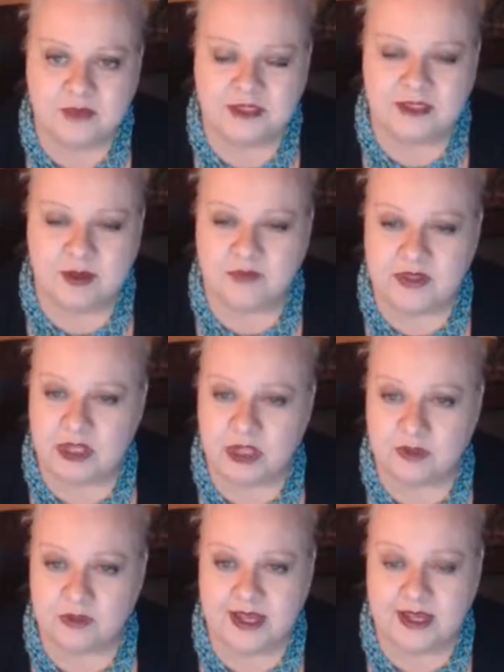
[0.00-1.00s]
something
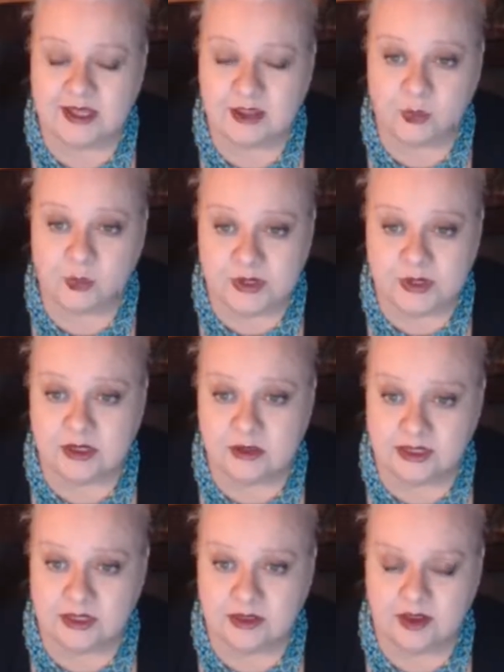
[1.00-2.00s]
that looks like the
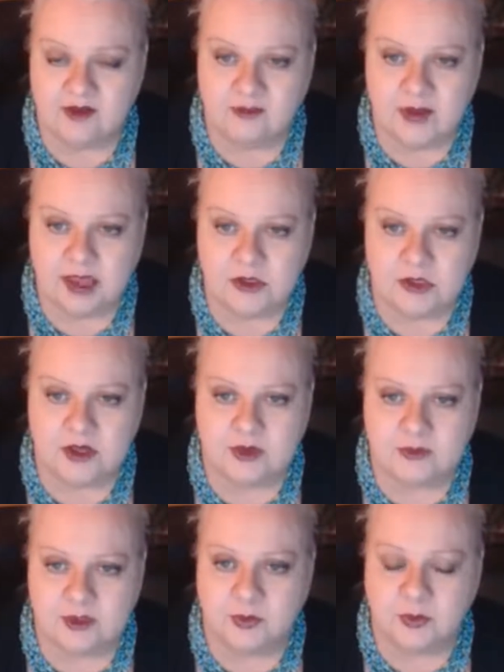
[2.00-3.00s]
real in-life paint
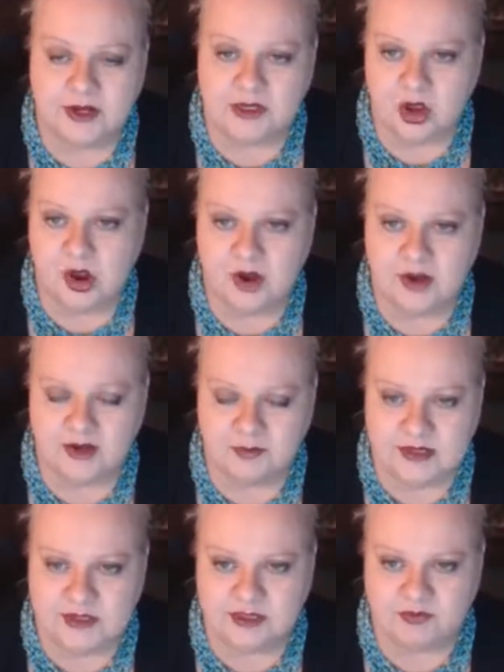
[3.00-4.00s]
chip to print on a
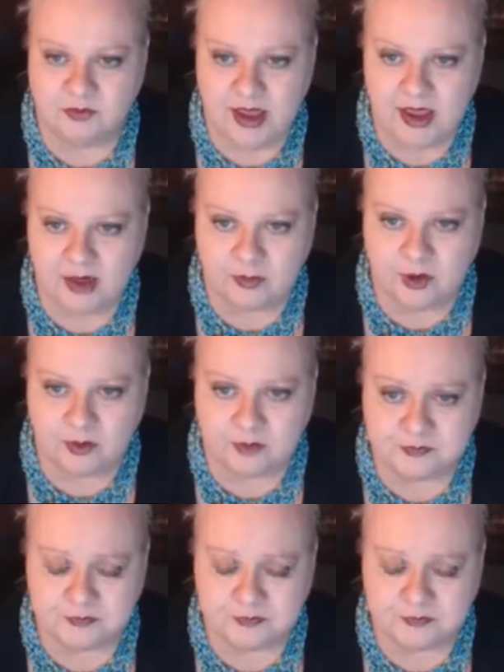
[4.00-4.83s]
piece of paper?